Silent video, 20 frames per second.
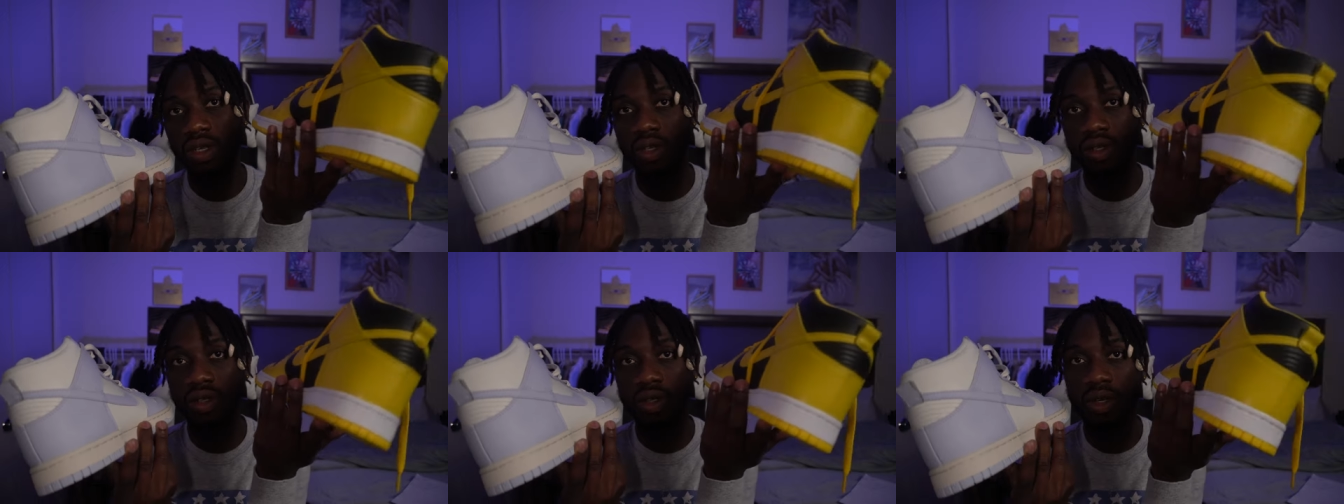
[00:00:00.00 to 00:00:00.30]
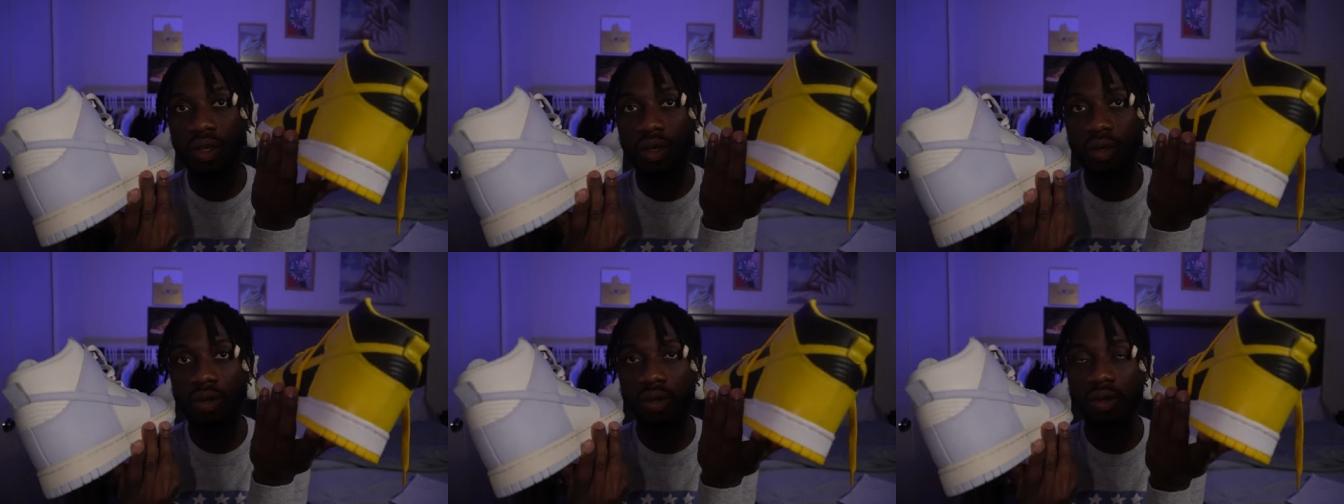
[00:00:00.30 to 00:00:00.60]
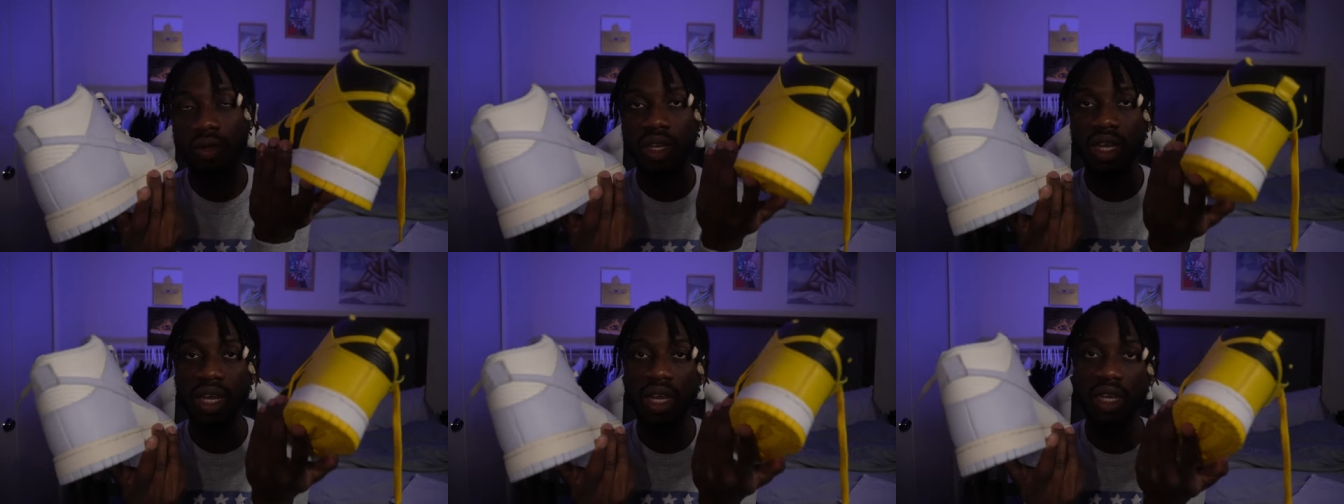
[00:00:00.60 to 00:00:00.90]
You know,
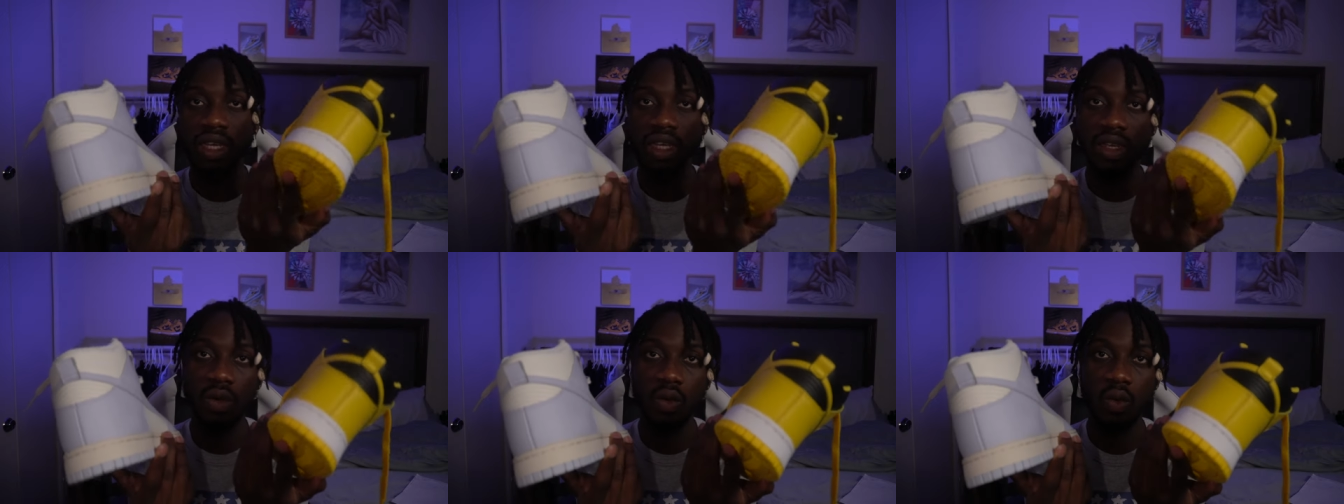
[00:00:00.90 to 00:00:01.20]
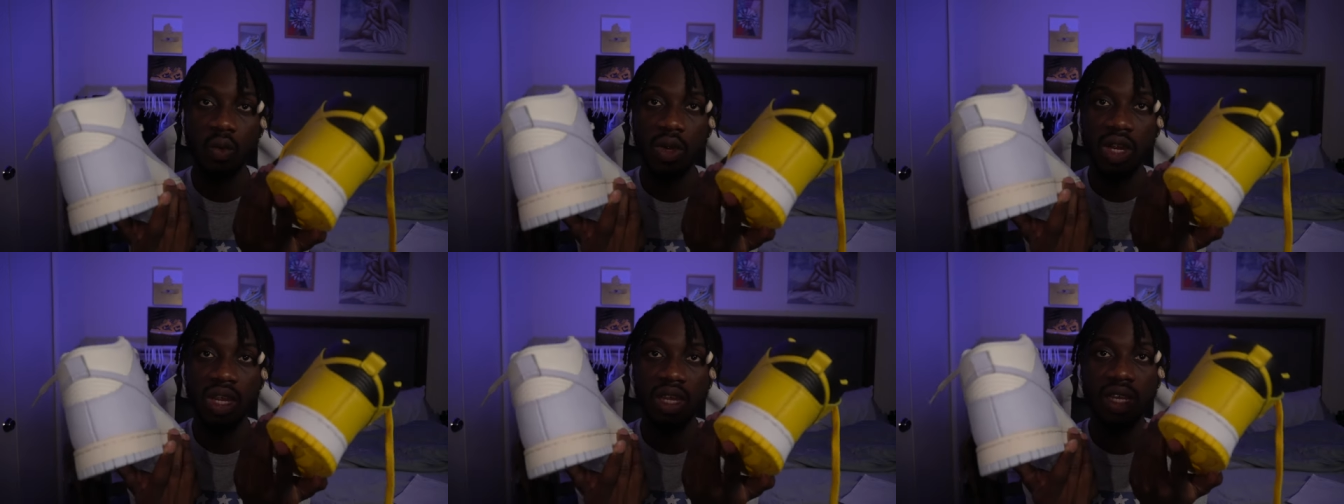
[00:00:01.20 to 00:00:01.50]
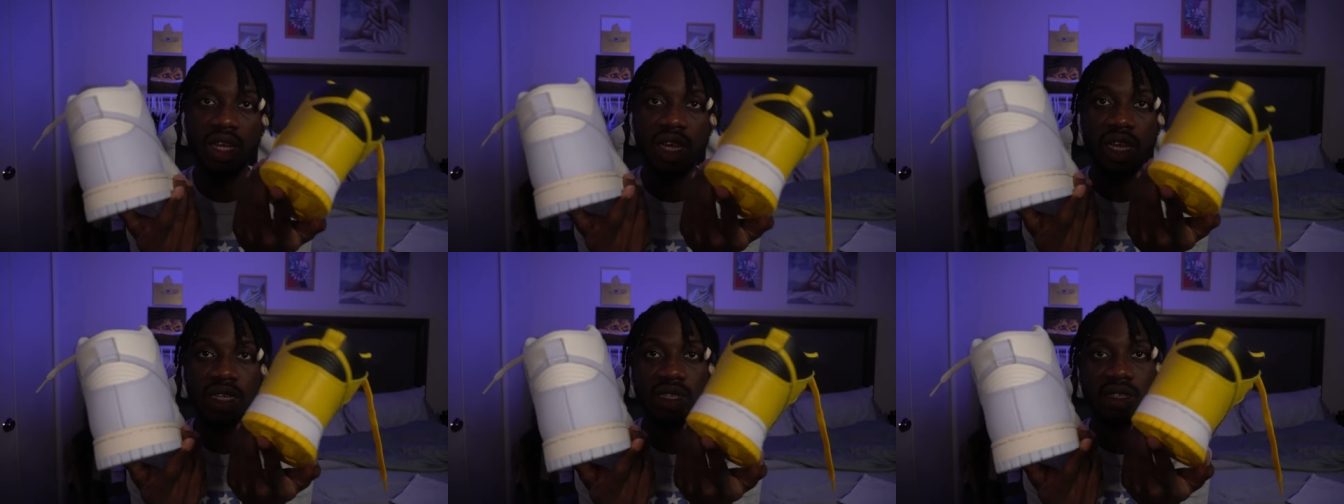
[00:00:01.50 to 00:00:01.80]
I can wear
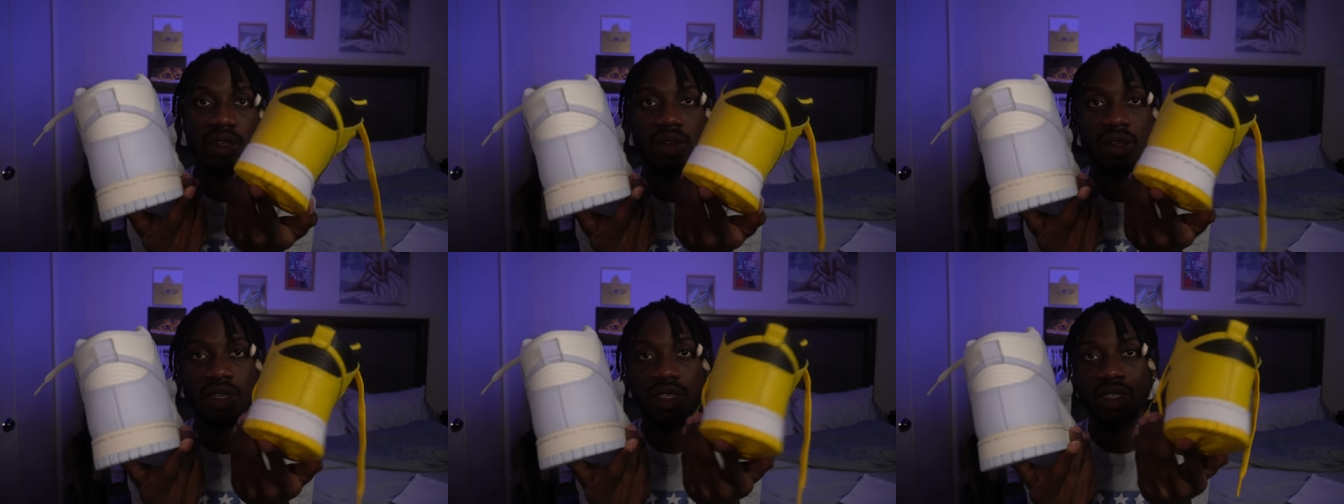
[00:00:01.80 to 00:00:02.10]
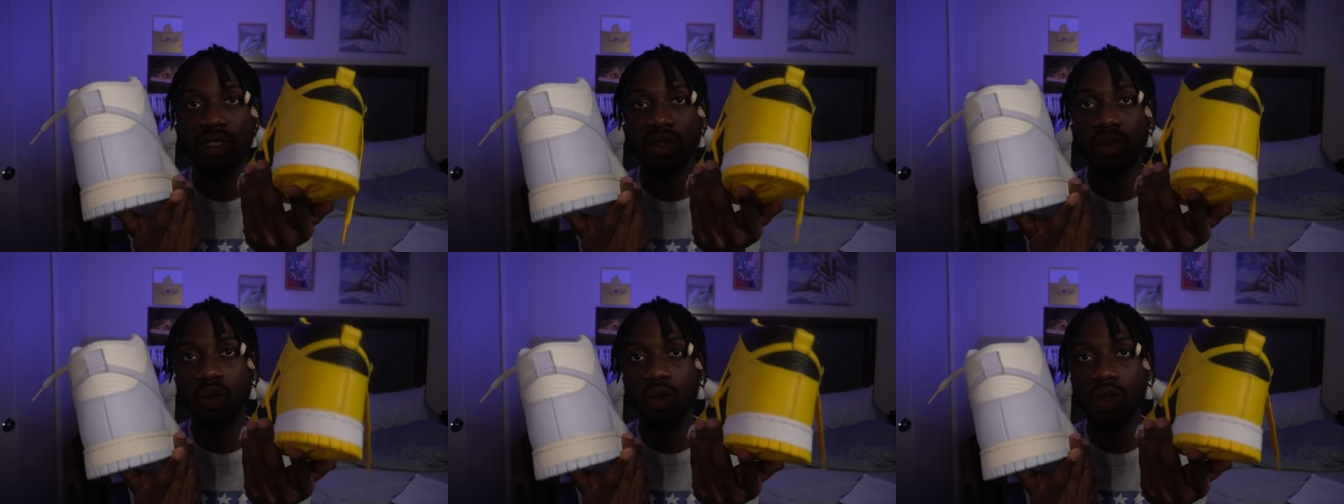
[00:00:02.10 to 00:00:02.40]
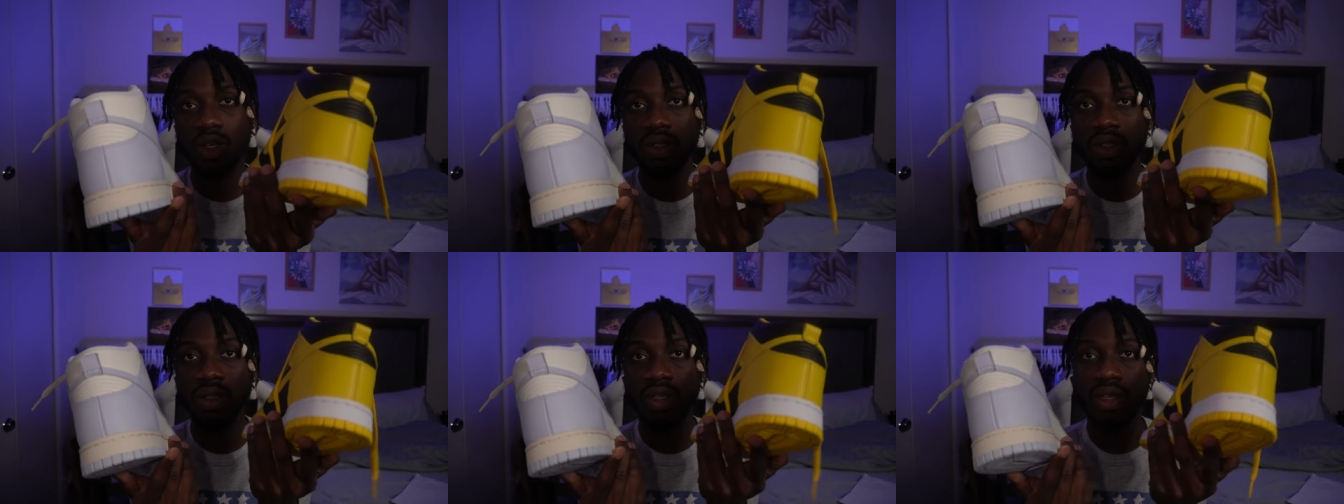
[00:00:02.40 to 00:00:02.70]
it as long as I
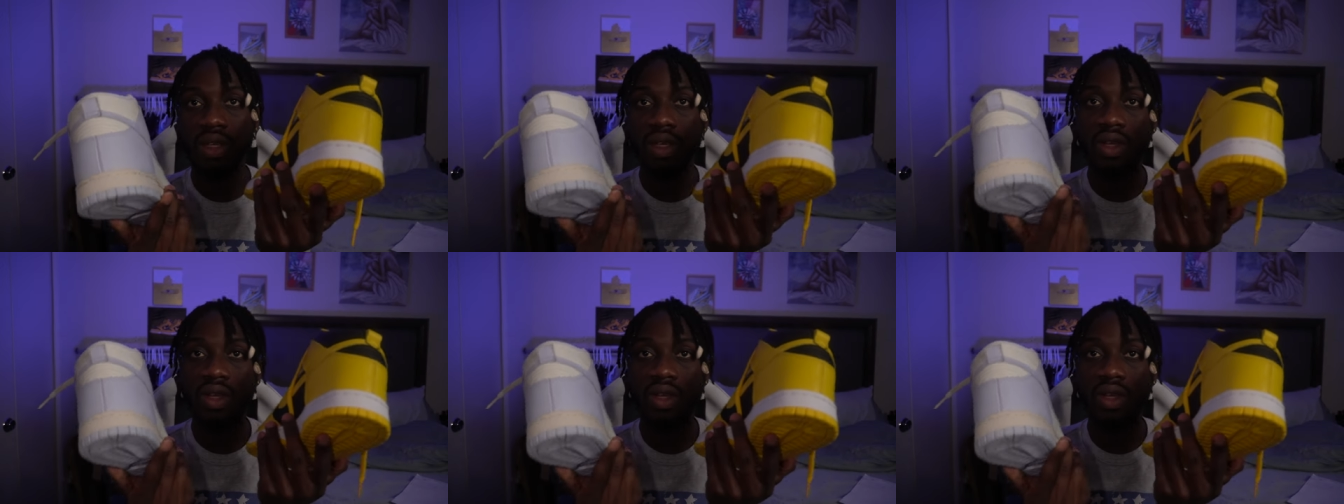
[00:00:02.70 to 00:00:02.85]
want.